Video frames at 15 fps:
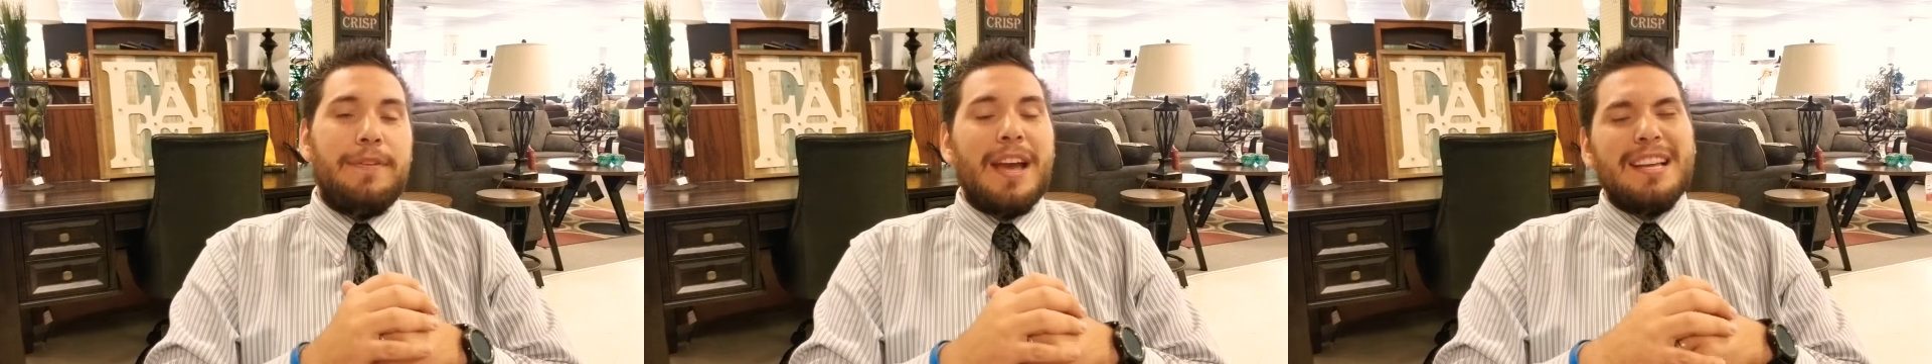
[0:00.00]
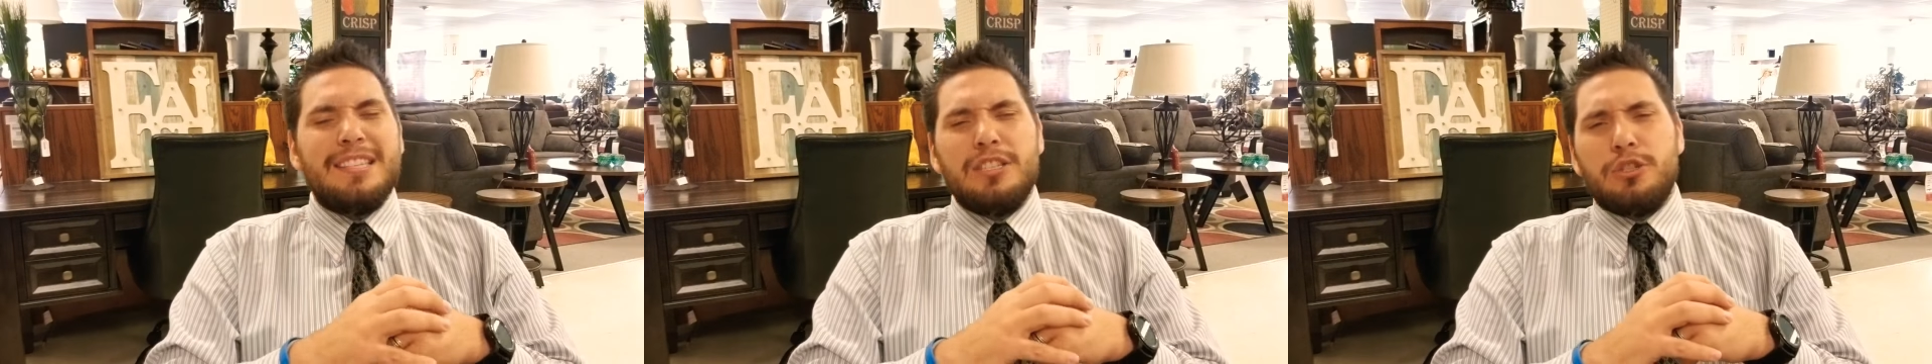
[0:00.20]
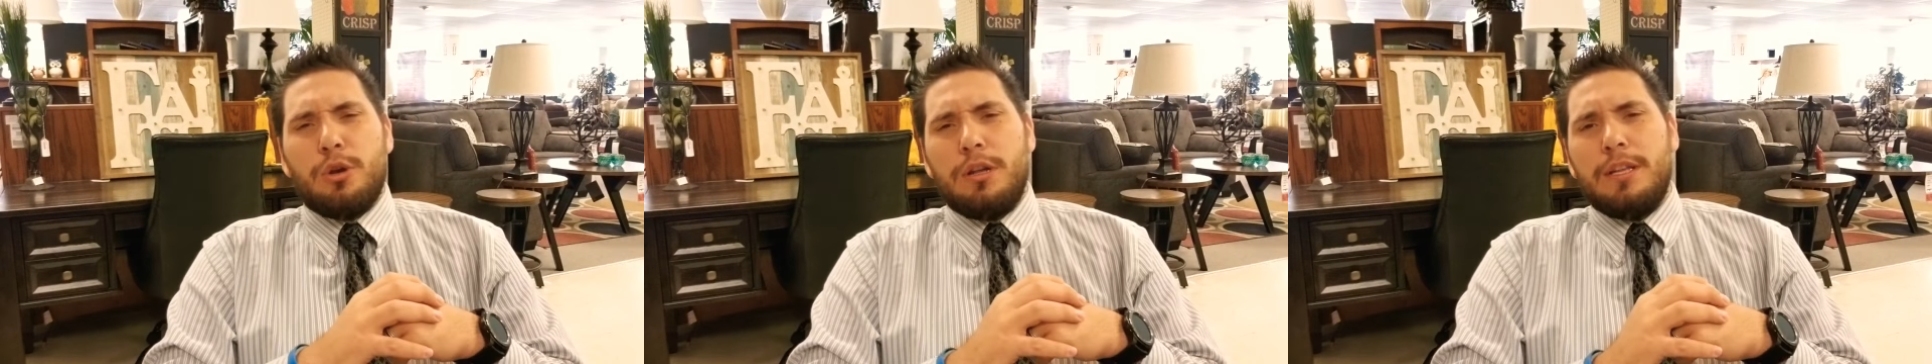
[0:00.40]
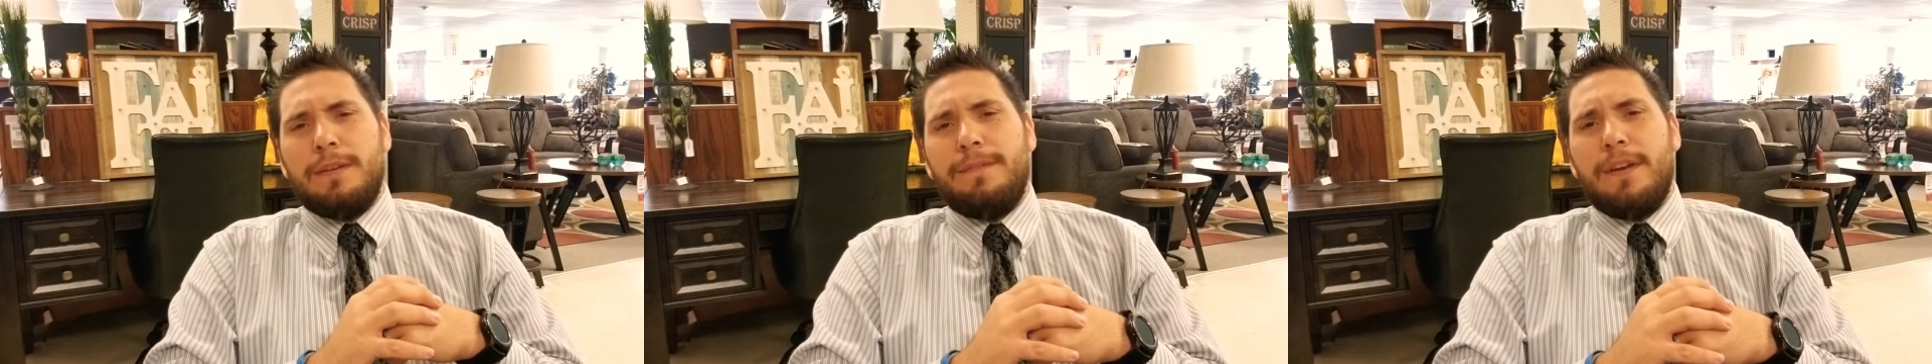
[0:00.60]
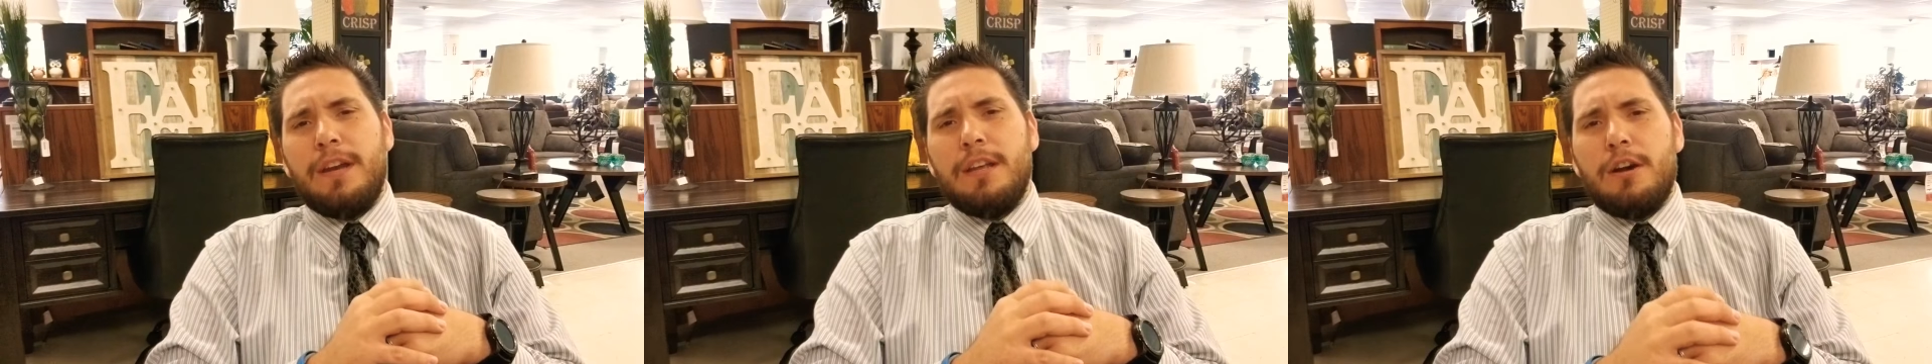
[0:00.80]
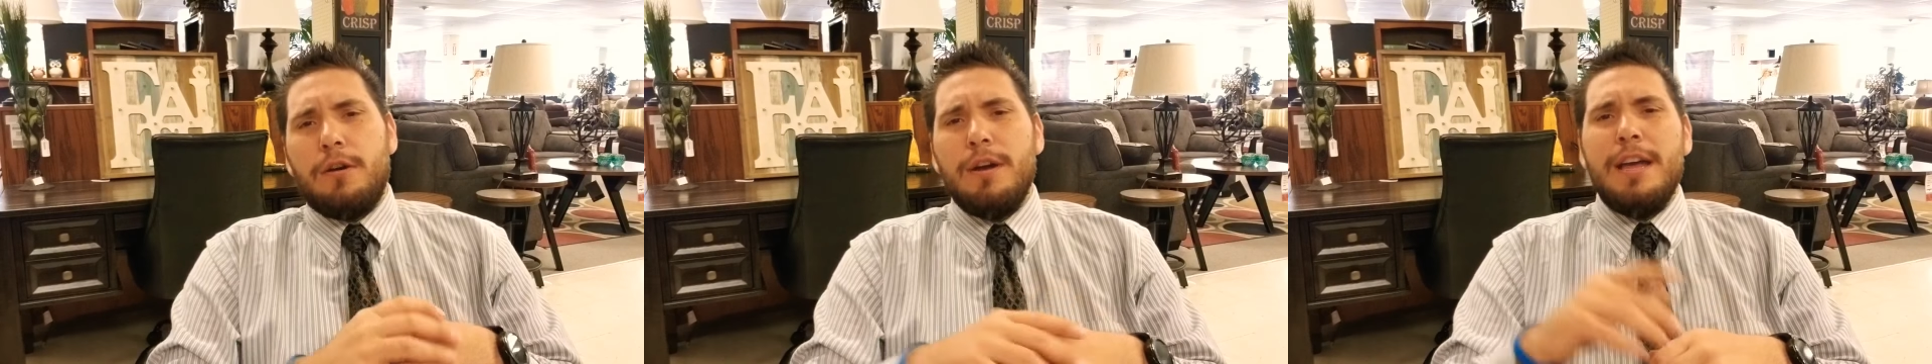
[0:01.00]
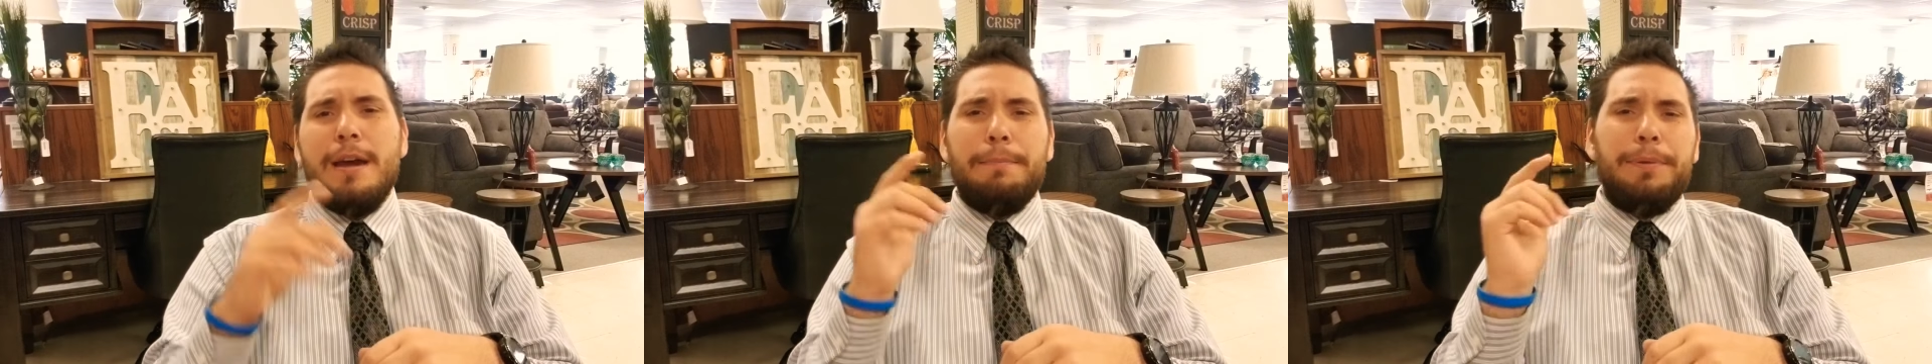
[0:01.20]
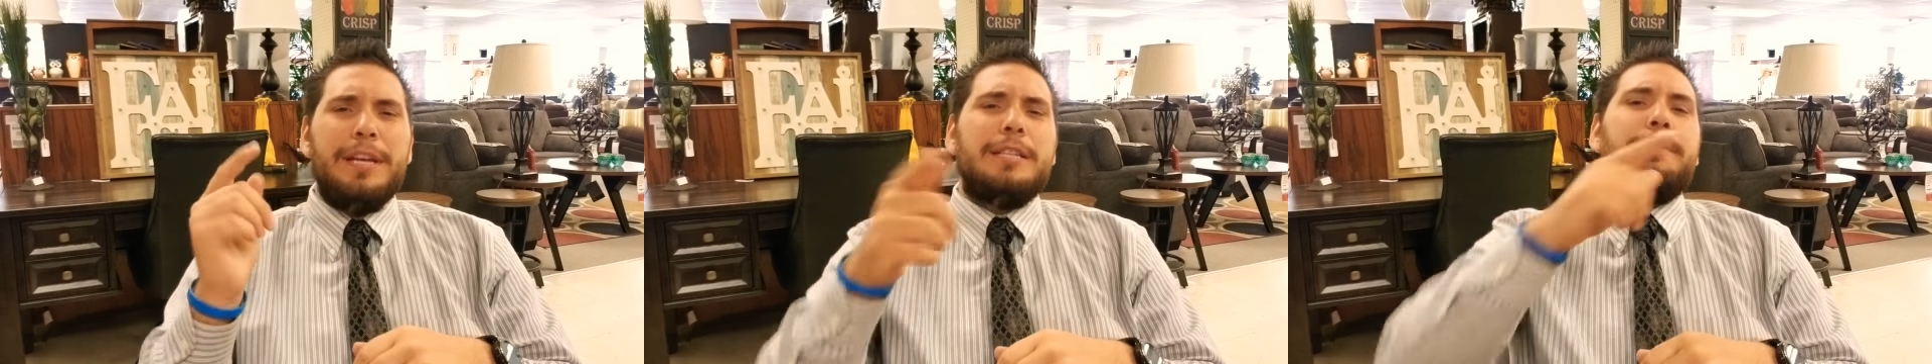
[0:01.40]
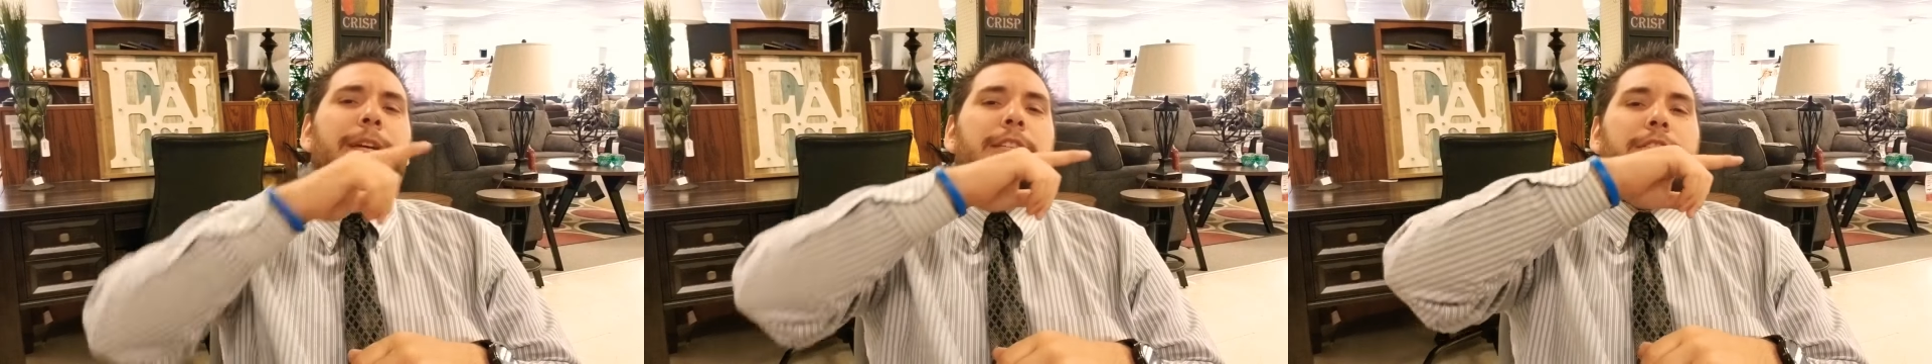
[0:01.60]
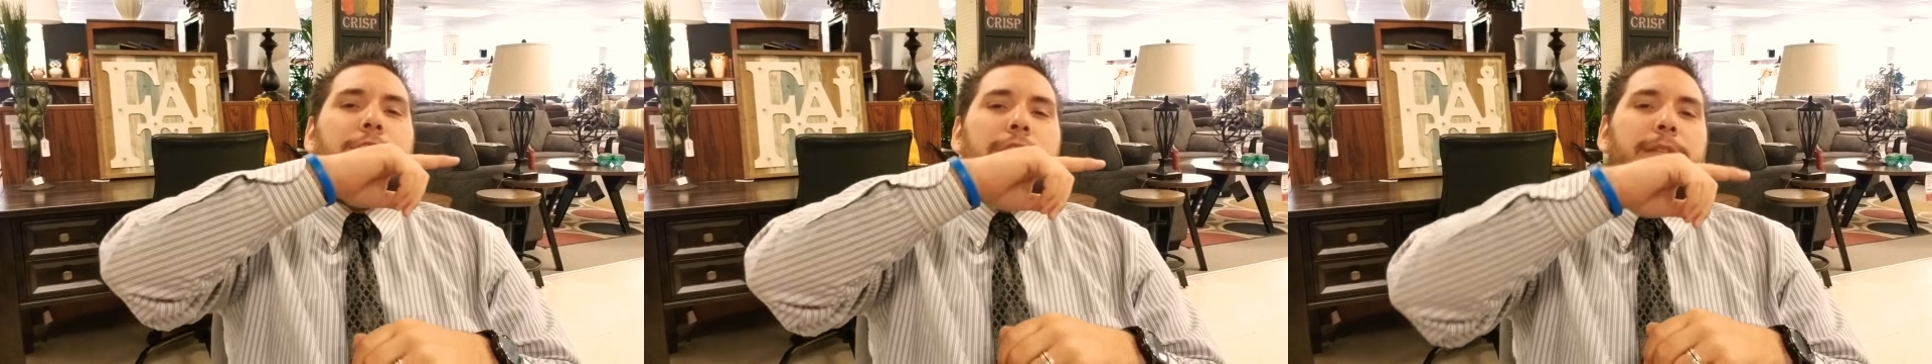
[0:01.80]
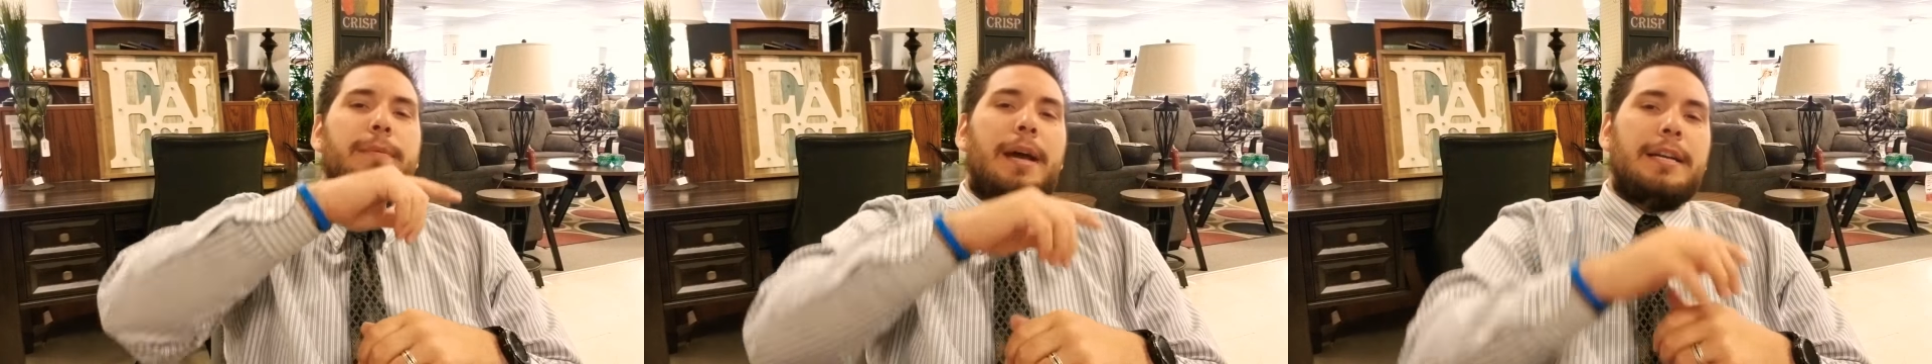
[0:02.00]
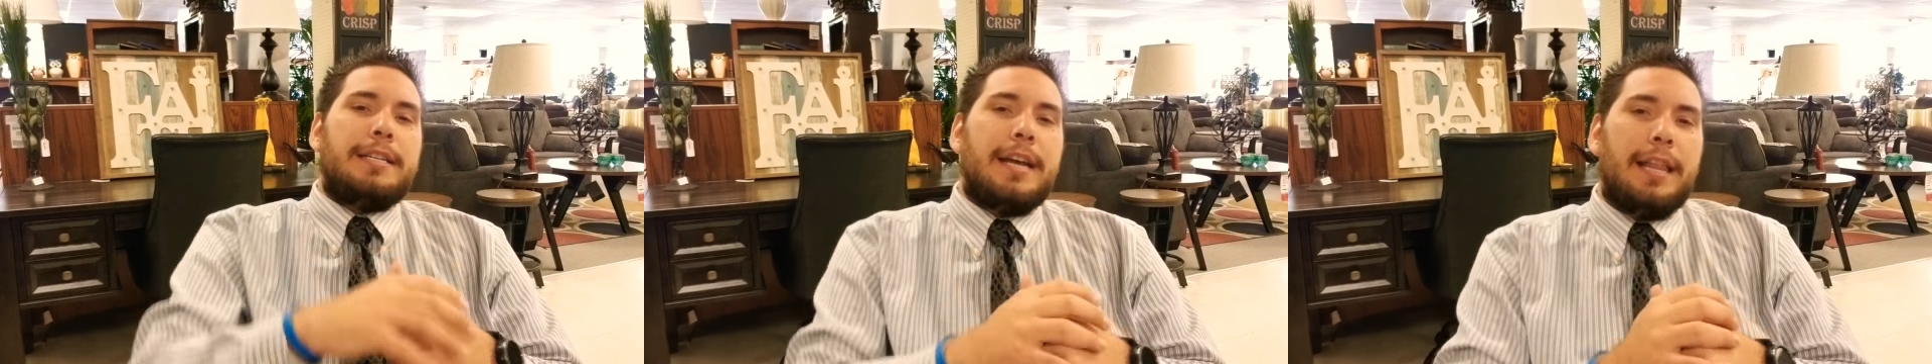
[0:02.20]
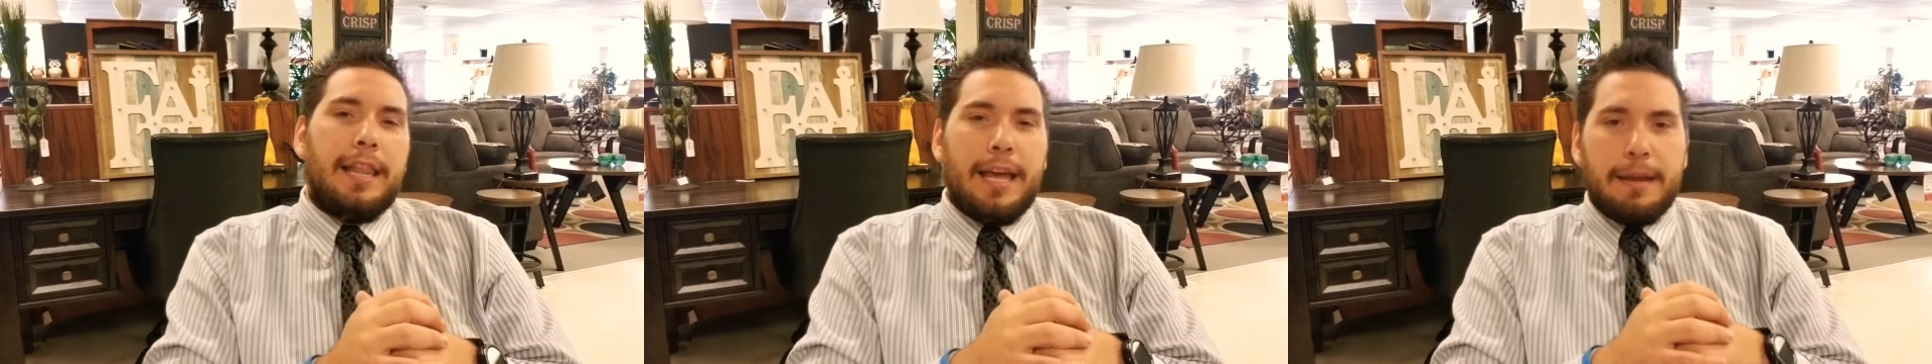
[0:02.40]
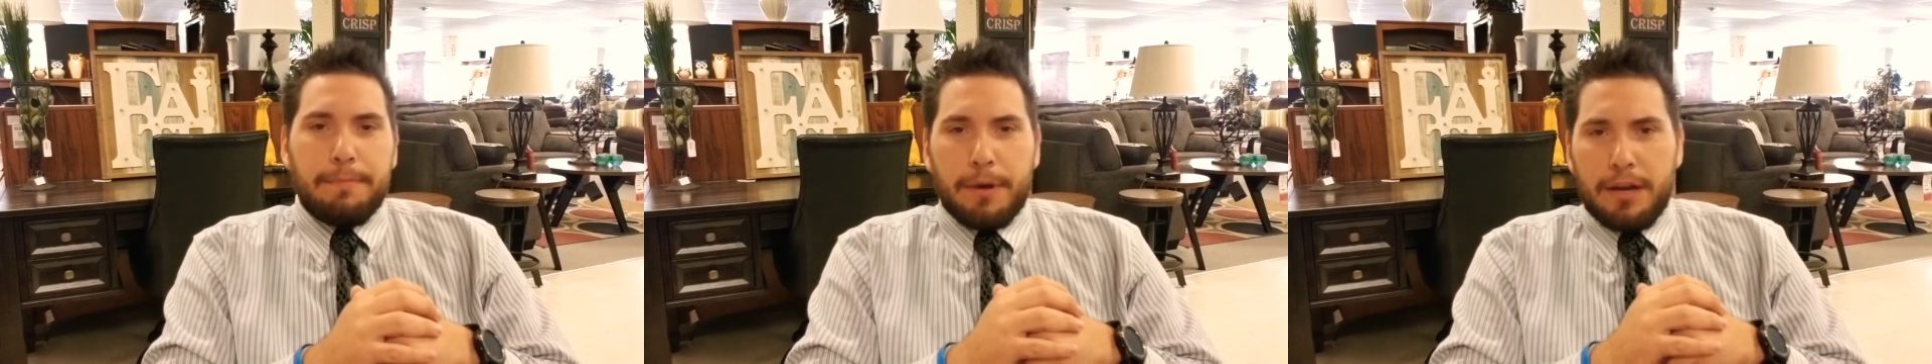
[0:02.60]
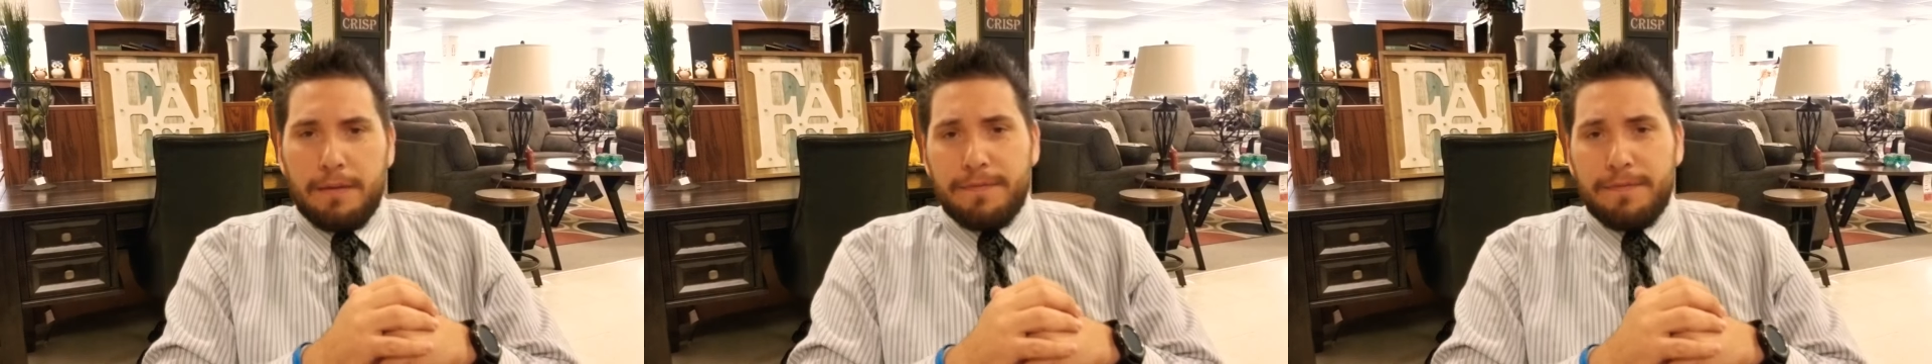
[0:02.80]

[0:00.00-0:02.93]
you guys enjoyed this video, please make sure to smash that like button.